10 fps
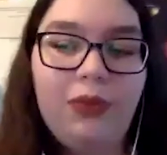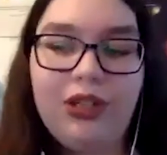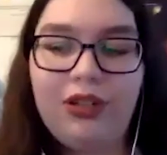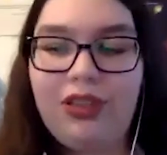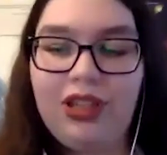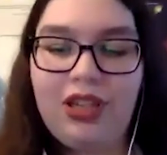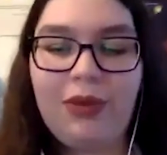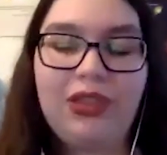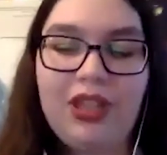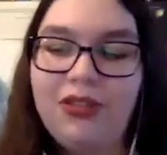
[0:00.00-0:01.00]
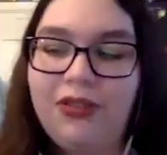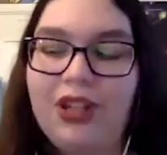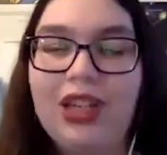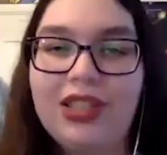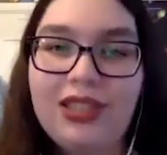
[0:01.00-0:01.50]
when you're thinking about the
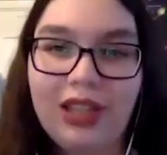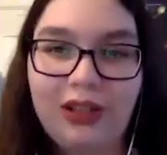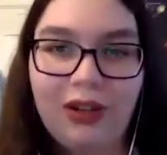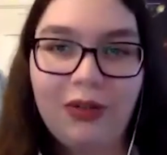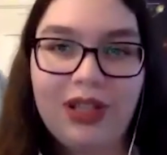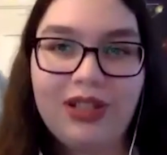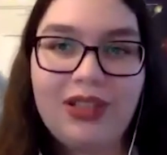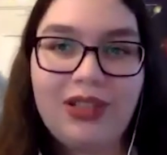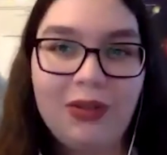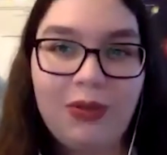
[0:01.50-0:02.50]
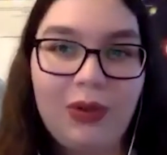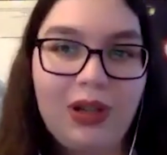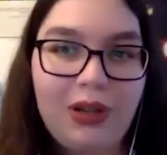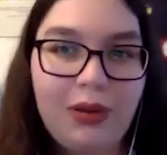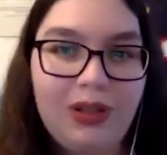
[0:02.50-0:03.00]
ingredients that go into
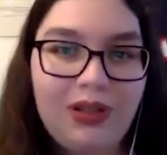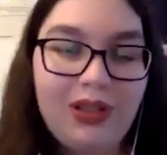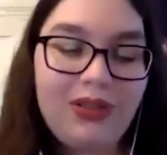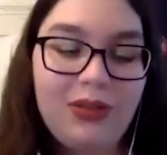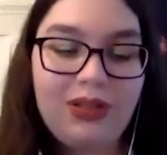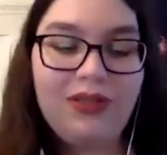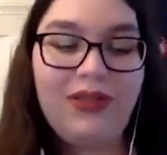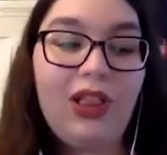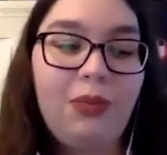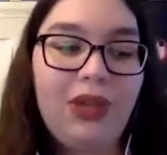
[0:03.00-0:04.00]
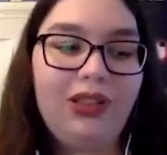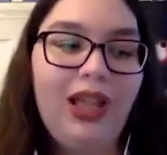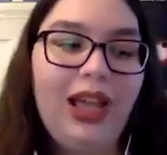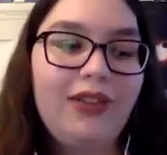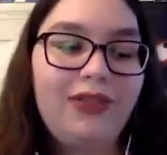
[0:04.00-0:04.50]
developing
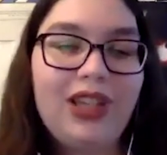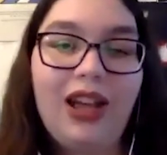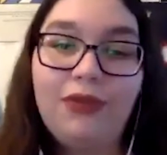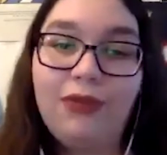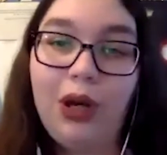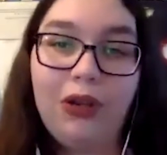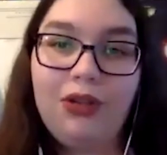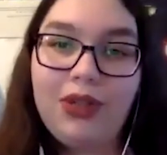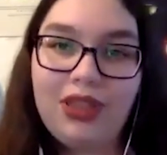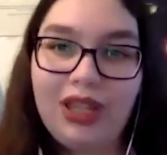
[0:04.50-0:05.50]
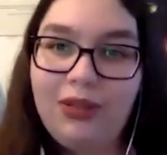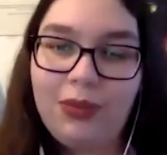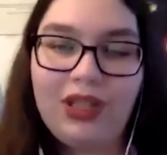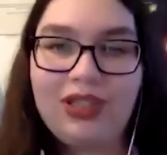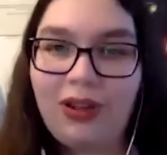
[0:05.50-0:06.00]
life to have water, we think,
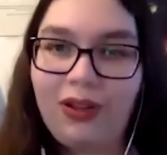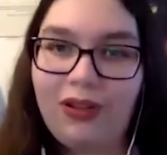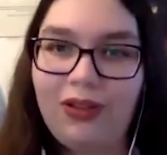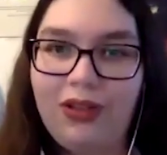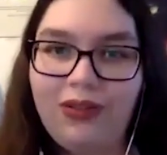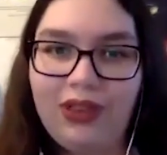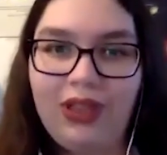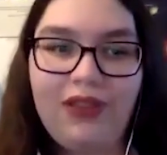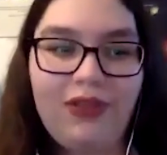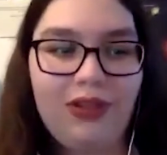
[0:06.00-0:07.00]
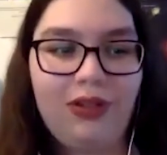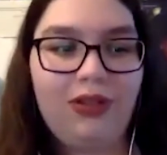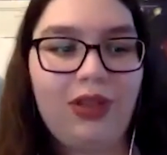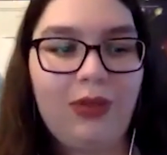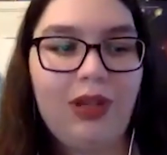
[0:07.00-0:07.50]
because all of the life on Earth
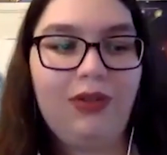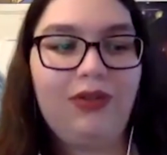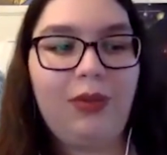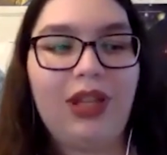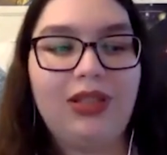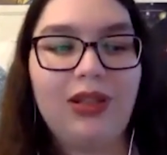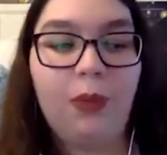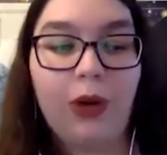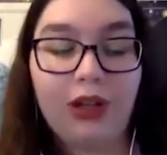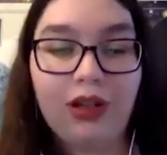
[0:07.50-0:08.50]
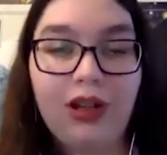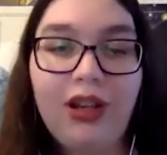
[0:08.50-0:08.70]
that we know depends on water.